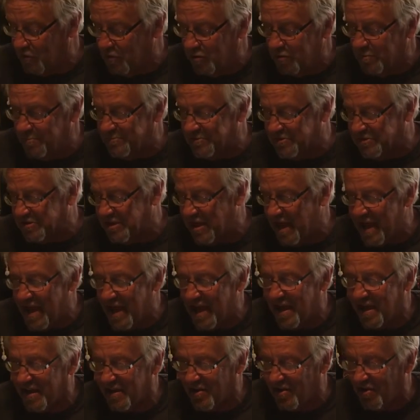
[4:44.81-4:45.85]
Oops,
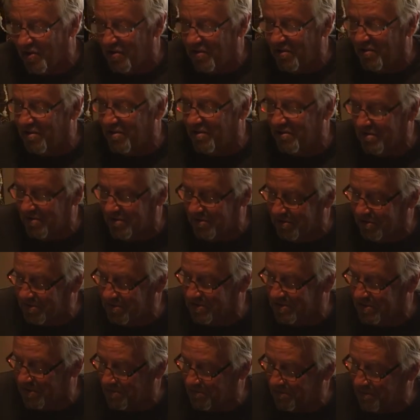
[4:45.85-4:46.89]
there
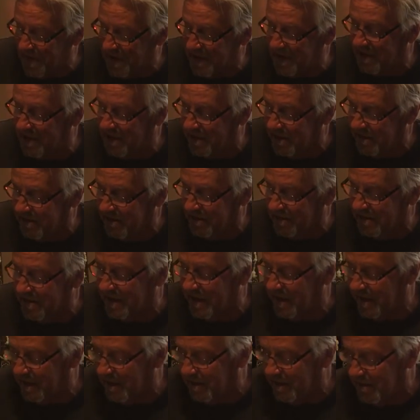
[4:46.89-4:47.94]
goes a billion
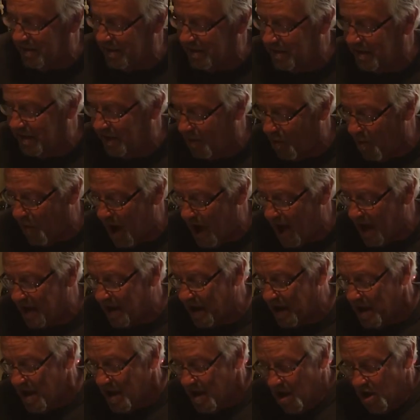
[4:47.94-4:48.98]

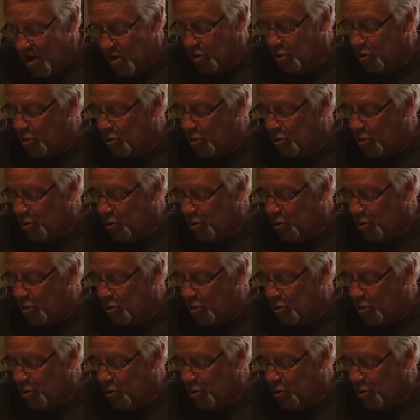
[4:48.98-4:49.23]
kilowatt.